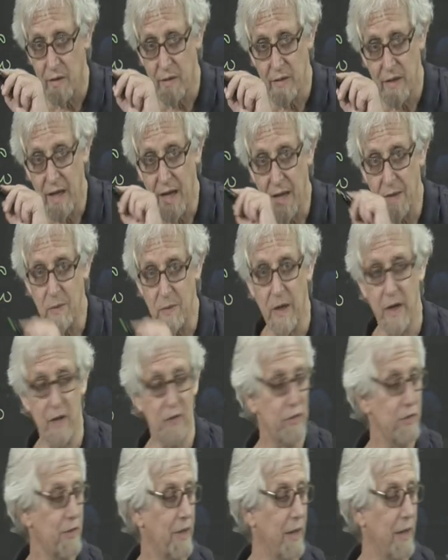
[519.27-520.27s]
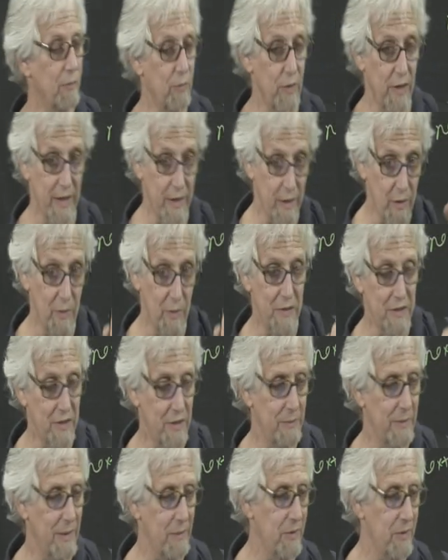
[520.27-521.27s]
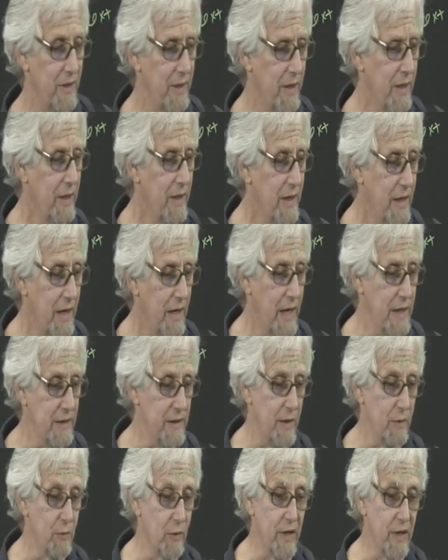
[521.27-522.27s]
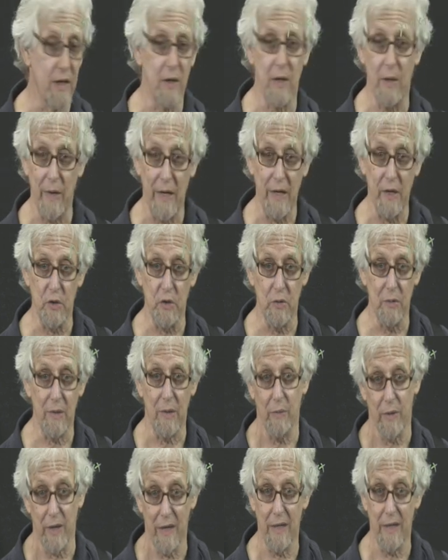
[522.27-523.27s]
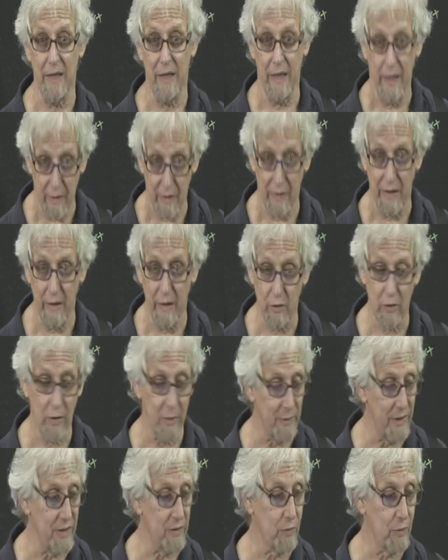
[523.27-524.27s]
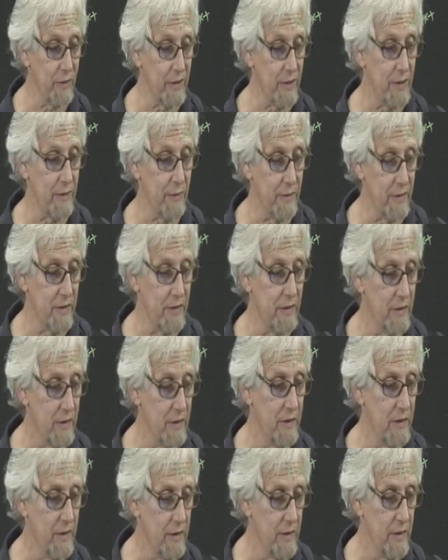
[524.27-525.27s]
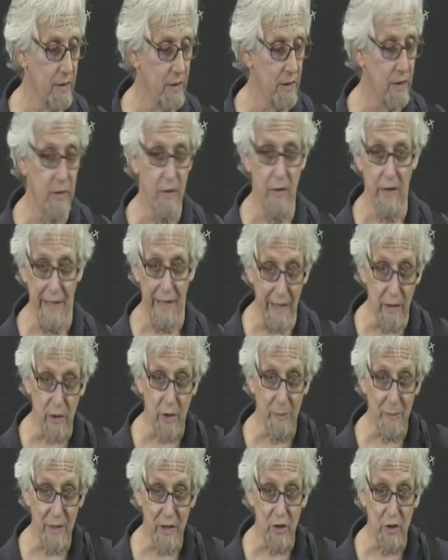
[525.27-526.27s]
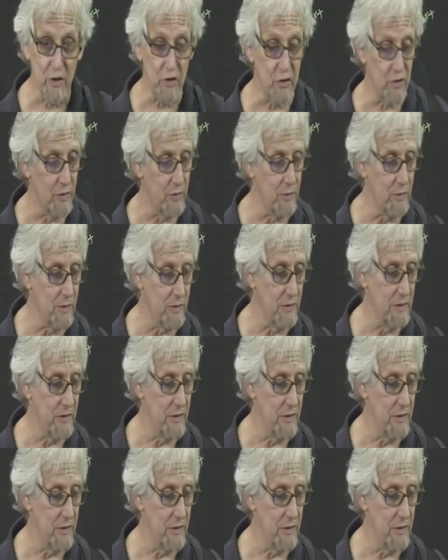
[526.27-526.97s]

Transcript: the address, and we've got to go into the memory. And then we're going to want to do what? We're going to increment. We're going to increment the two